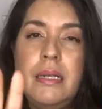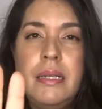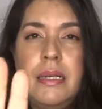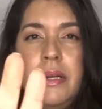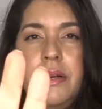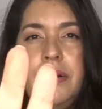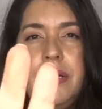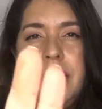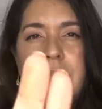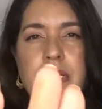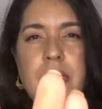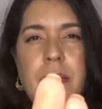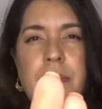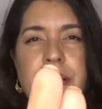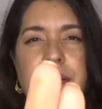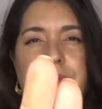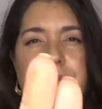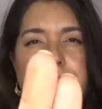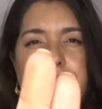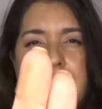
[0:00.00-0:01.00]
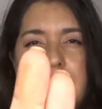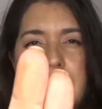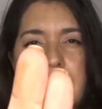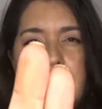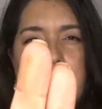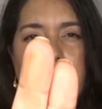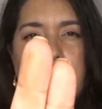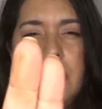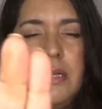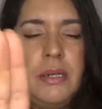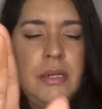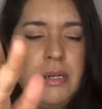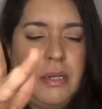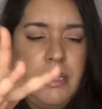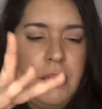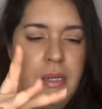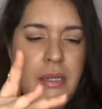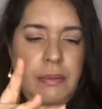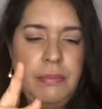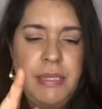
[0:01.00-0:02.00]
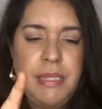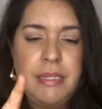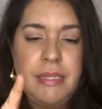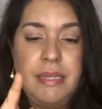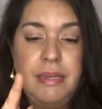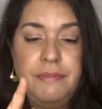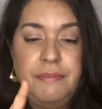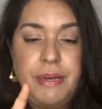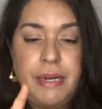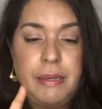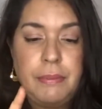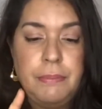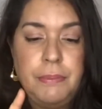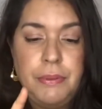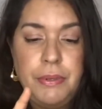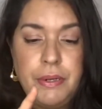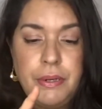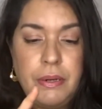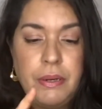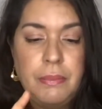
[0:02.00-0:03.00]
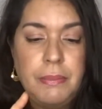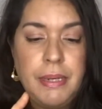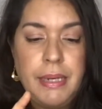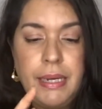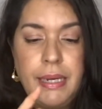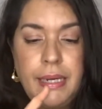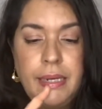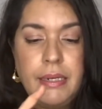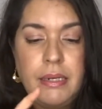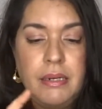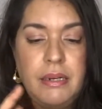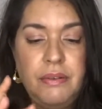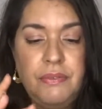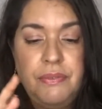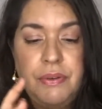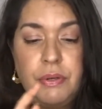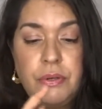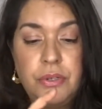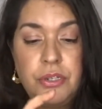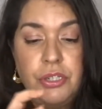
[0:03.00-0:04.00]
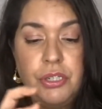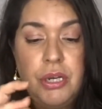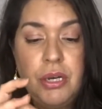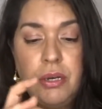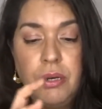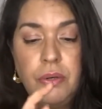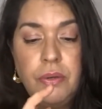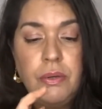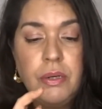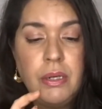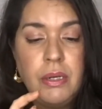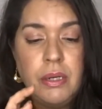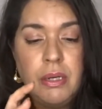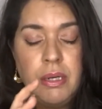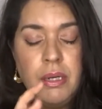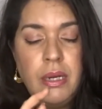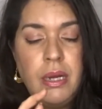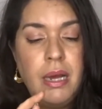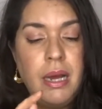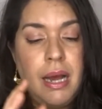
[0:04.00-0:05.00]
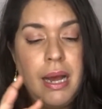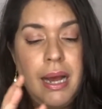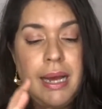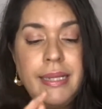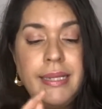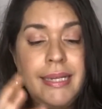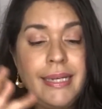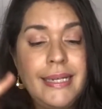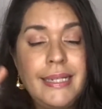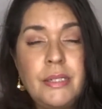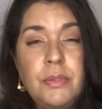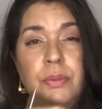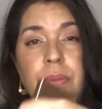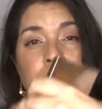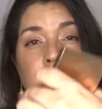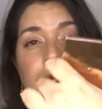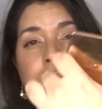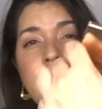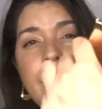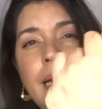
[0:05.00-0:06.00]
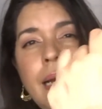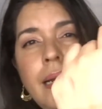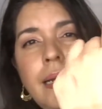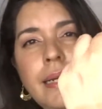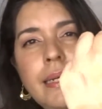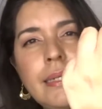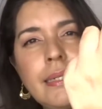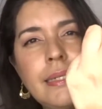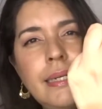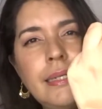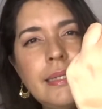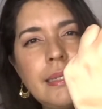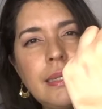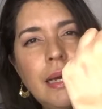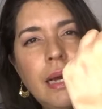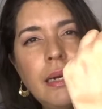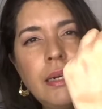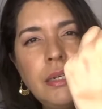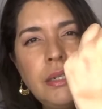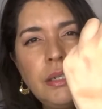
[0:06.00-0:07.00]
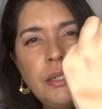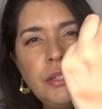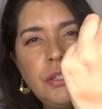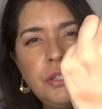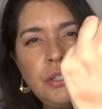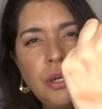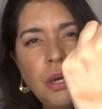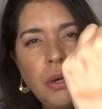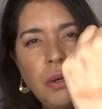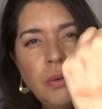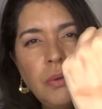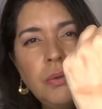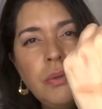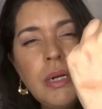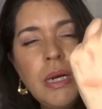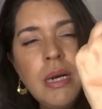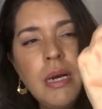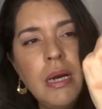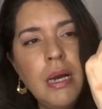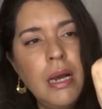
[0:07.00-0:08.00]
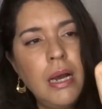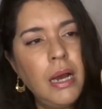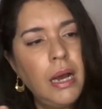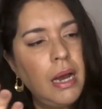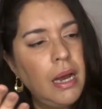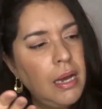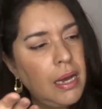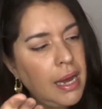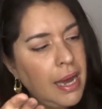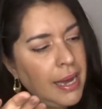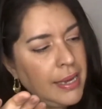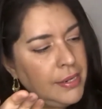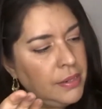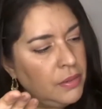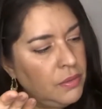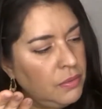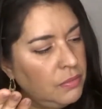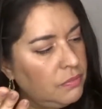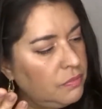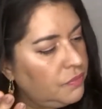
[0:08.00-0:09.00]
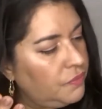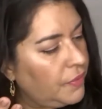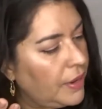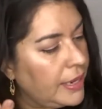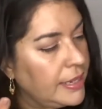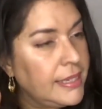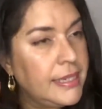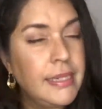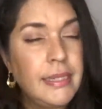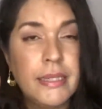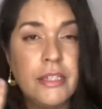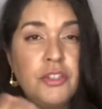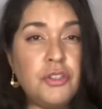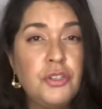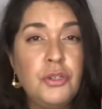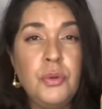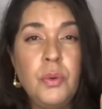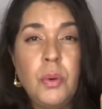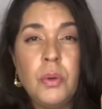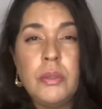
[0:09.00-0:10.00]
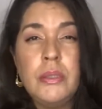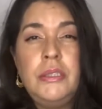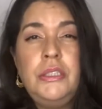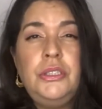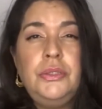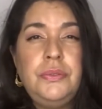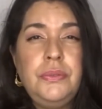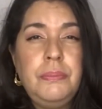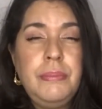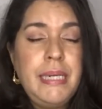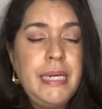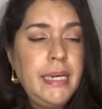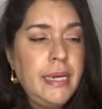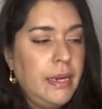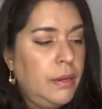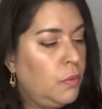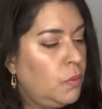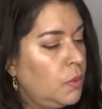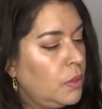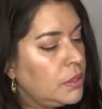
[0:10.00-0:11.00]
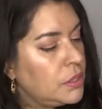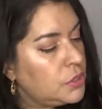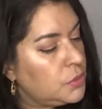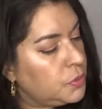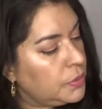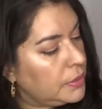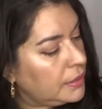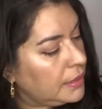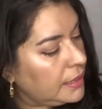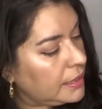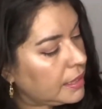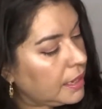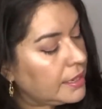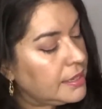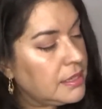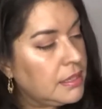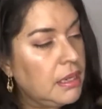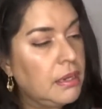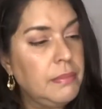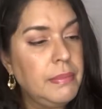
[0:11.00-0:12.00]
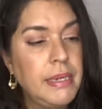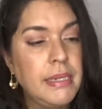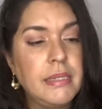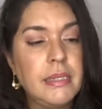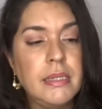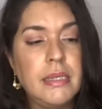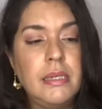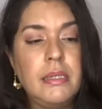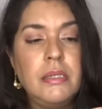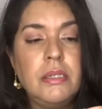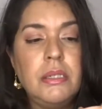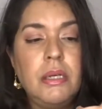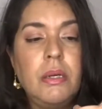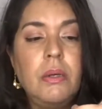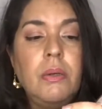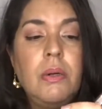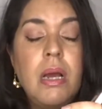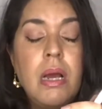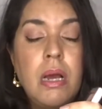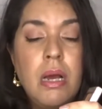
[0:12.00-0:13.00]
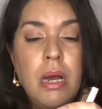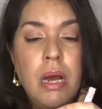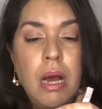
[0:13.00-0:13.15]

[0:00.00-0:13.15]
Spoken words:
There it is on my finger. Let me see if I can put it on my hand and if it'll show. I think it's really nice. It's got a good tone. I don't find it's too orange for me. It works really nice on my skin tone.